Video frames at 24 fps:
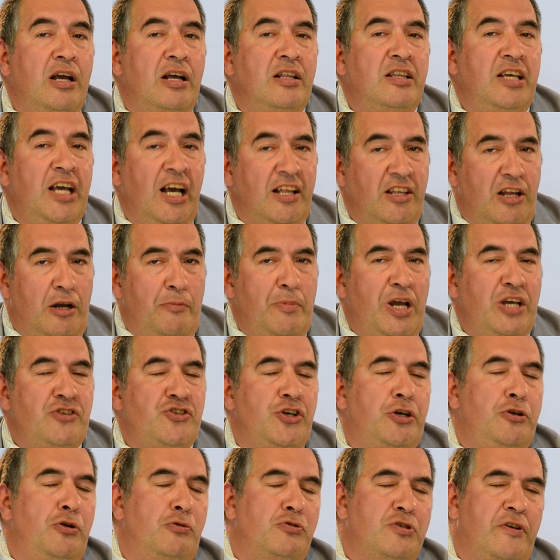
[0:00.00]
The other
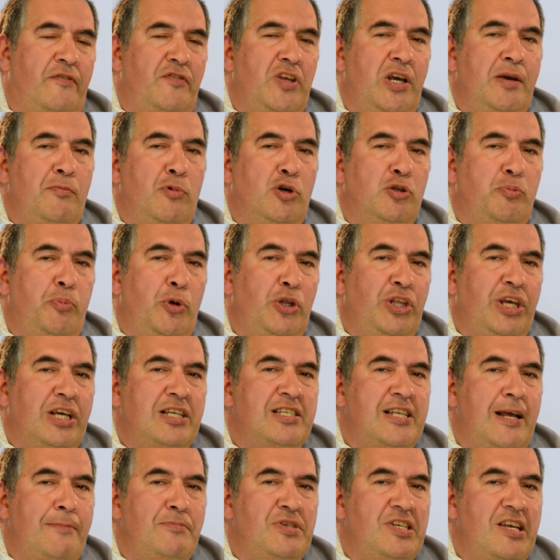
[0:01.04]
major use of the hematopoietic
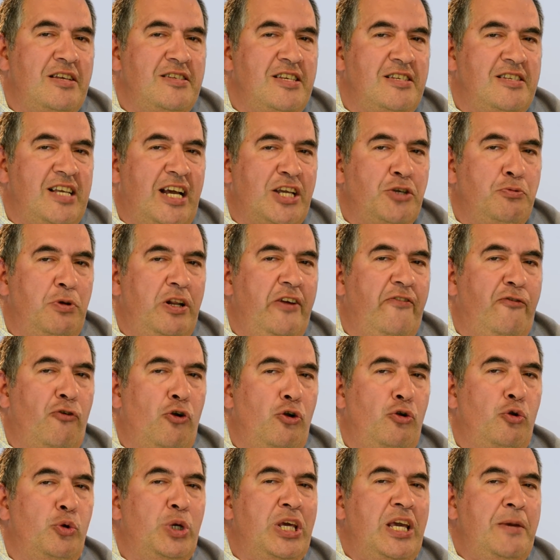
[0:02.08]
stem cells is actually
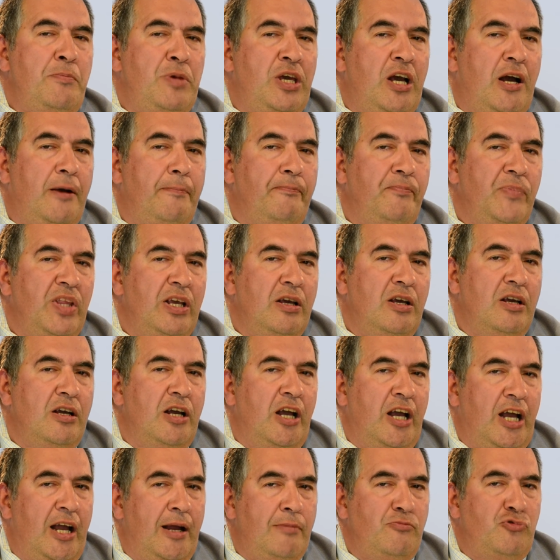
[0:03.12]
for leukemia
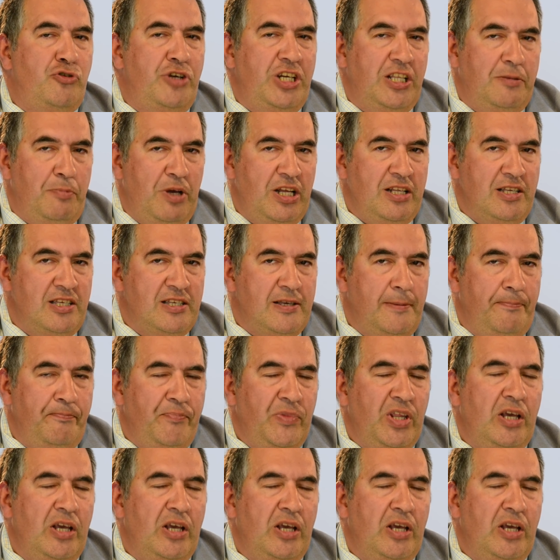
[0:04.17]
treatments,